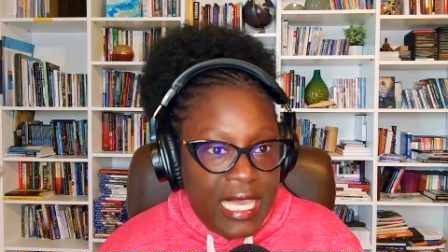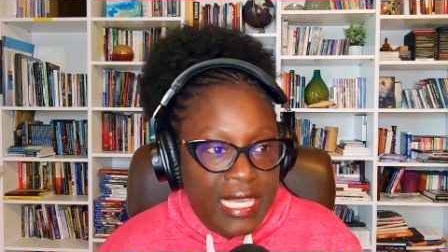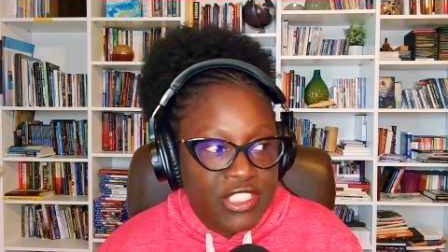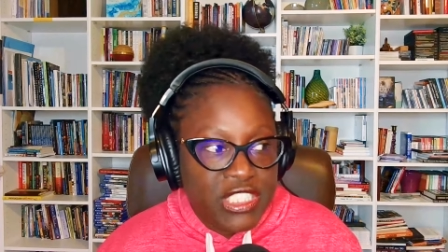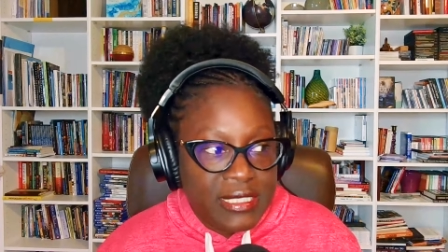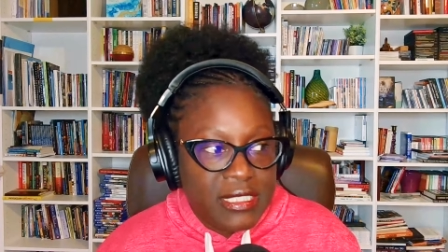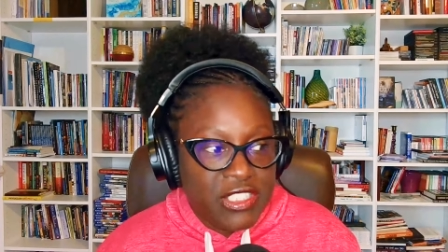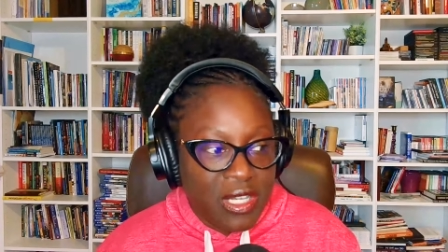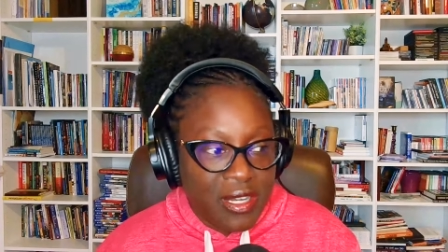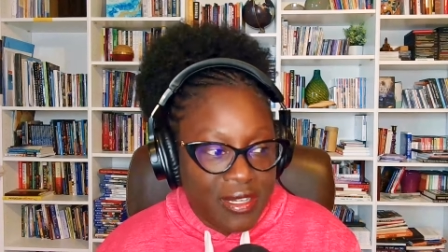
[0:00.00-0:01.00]
And
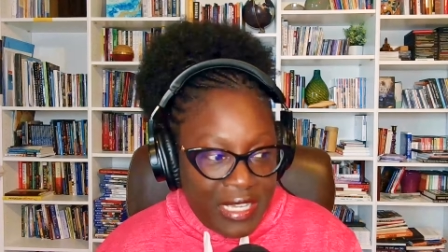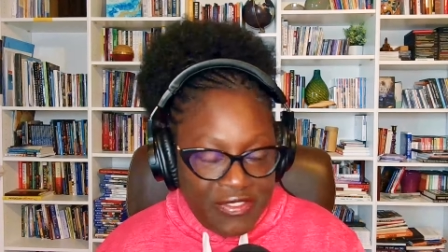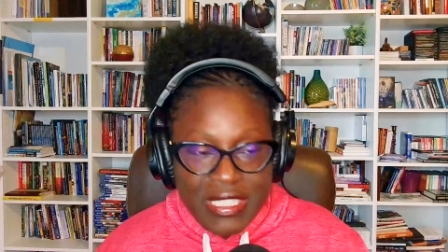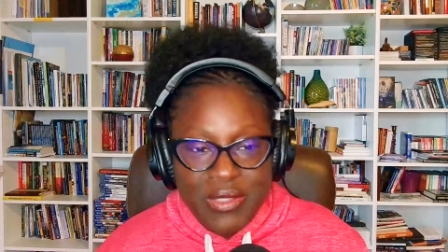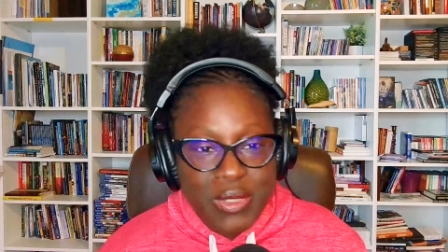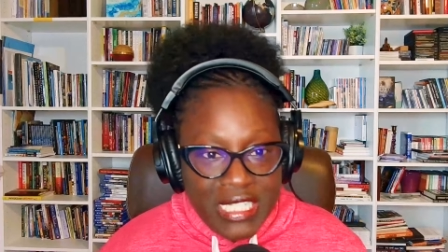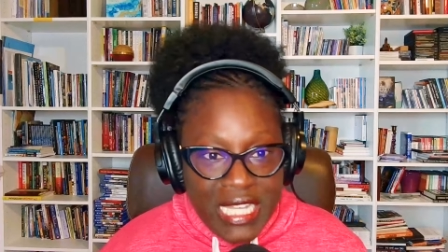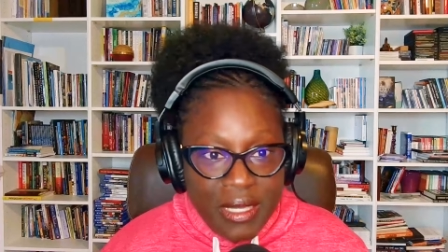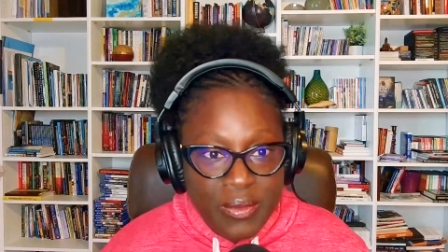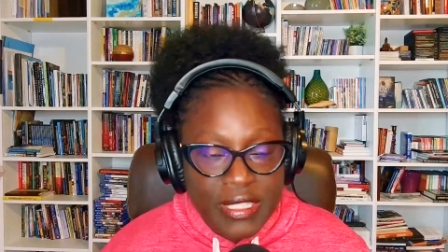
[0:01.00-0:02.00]
chances are everything will
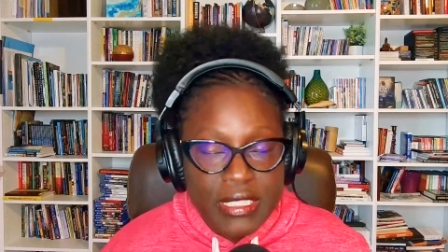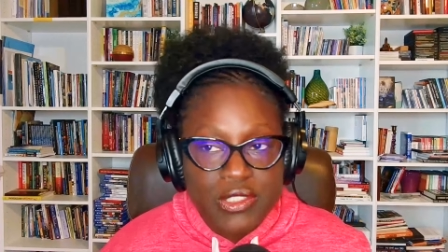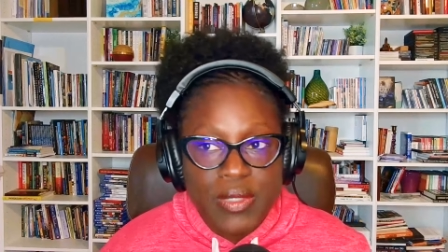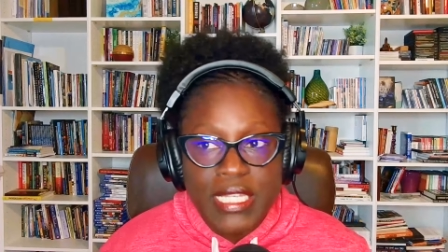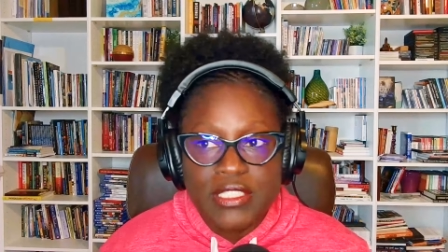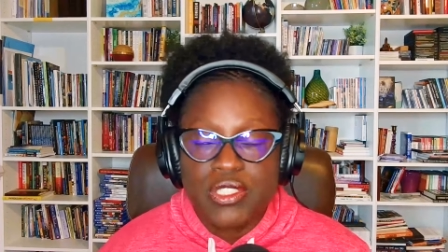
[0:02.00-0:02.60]
align with it, right?